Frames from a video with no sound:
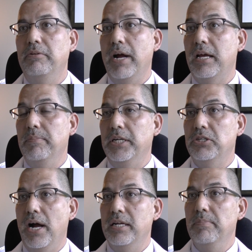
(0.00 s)
recommend
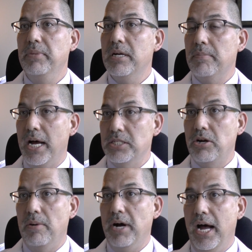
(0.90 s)
trying to minimize
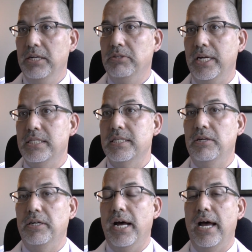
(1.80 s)
carbohydrates in
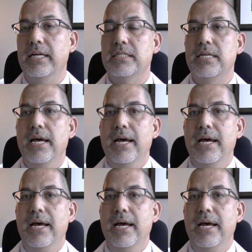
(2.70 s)
our diets.